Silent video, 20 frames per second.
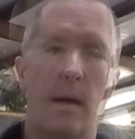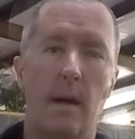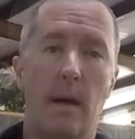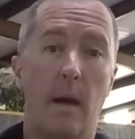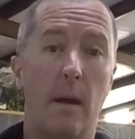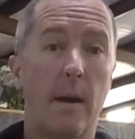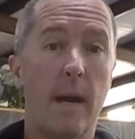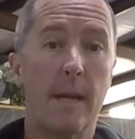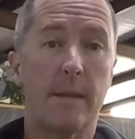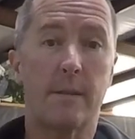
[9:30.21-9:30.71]

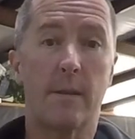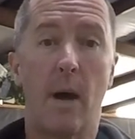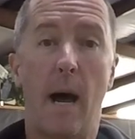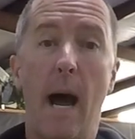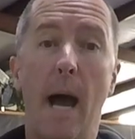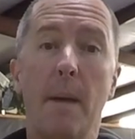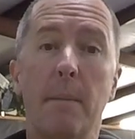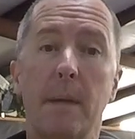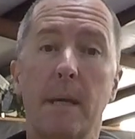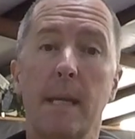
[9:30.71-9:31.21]
All right, so
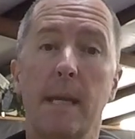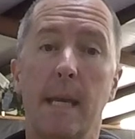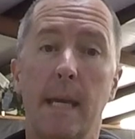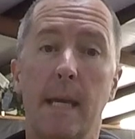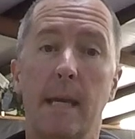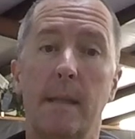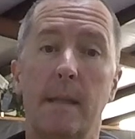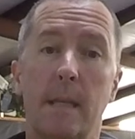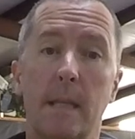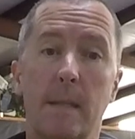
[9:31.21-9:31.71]
I'm going to
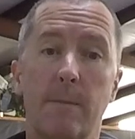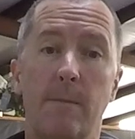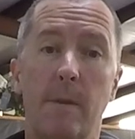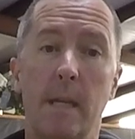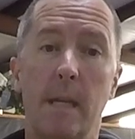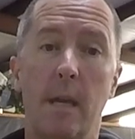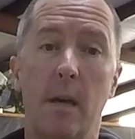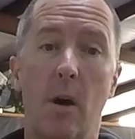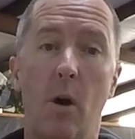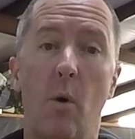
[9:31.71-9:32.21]
end this
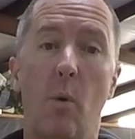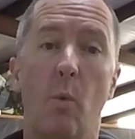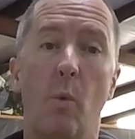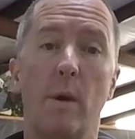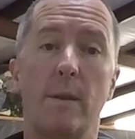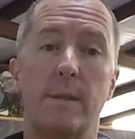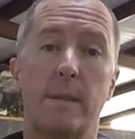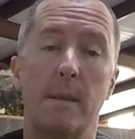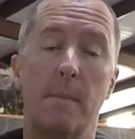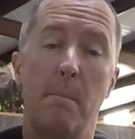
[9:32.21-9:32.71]
video
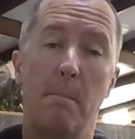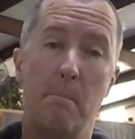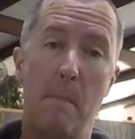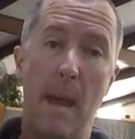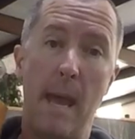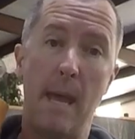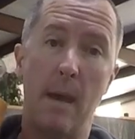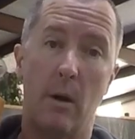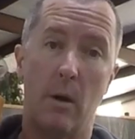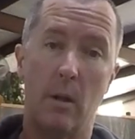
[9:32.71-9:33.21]
with some
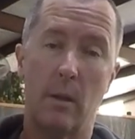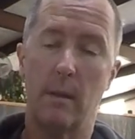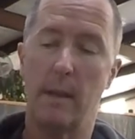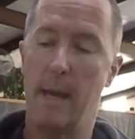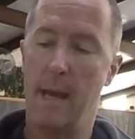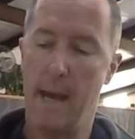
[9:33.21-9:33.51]
mail.